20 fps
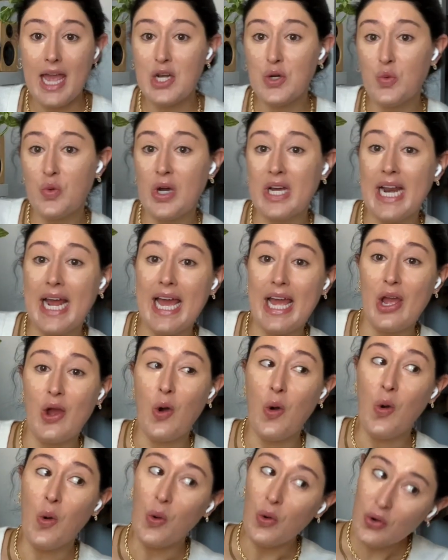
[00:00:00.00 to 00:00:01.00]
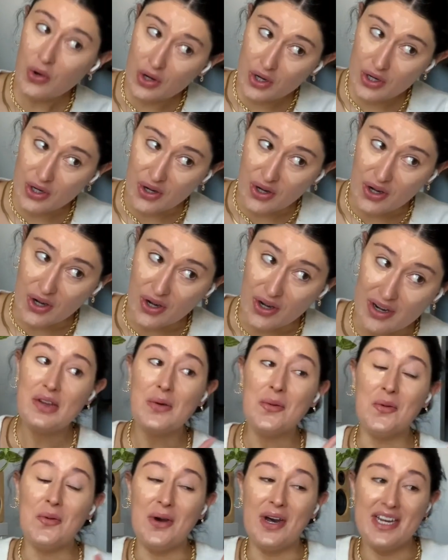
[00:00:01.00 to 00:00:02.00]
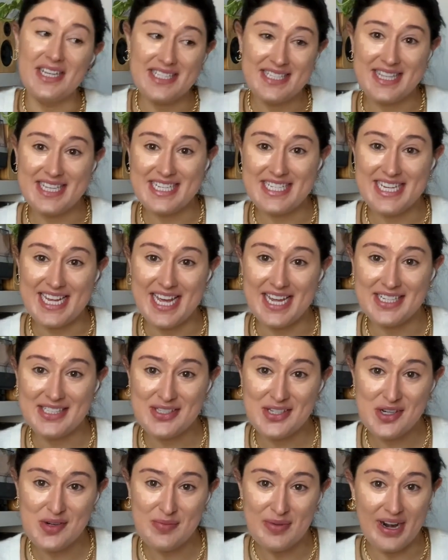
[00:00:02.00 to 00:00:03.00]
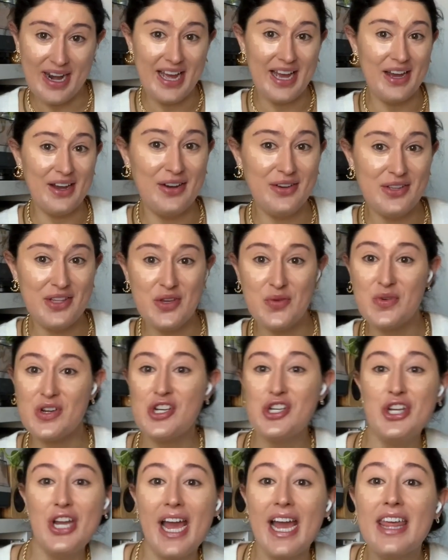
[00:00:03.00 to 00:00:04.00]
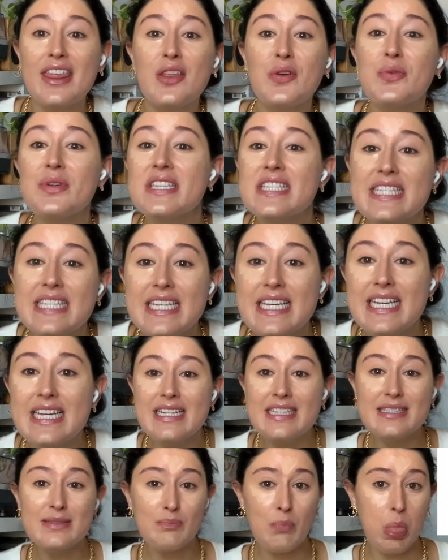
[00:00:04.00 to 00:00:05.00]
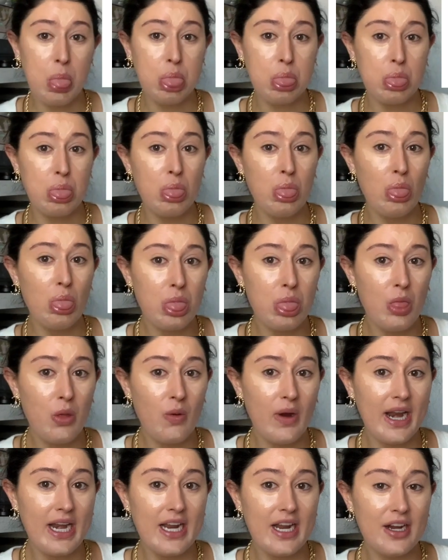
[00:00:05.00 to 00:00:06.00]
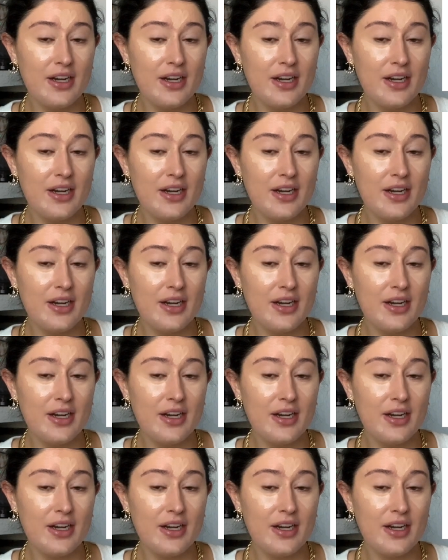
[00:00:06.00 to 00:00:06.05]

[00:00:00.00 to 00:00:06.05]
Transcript: what I ordered was the tattoo brow. You can check the receipts right here.